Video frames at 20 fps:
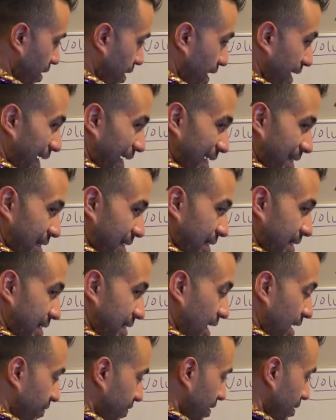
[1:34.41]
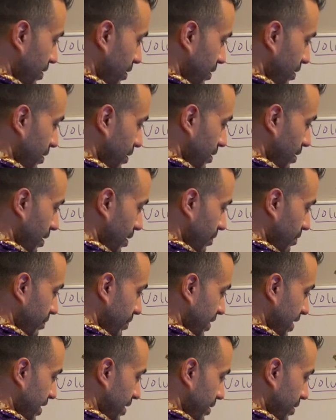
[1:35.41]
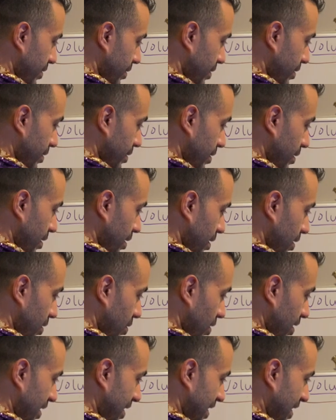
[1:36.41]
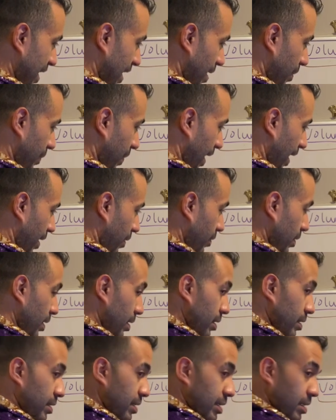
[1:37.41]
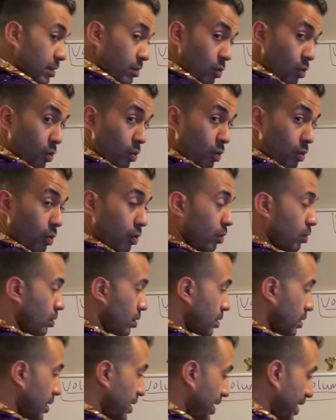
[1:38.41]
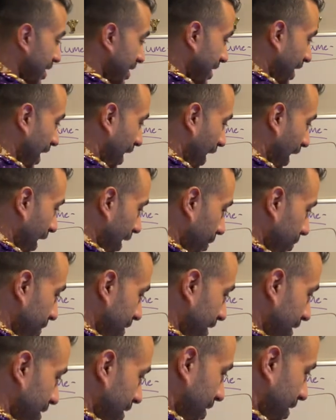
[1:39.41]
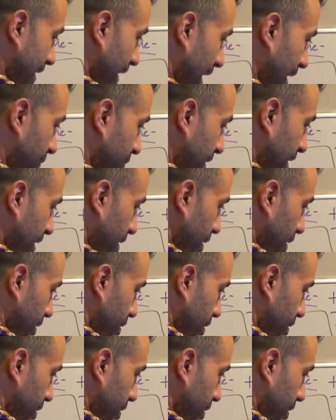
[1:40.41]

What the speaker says: I got the 7 meters to the second power times the 10 meter.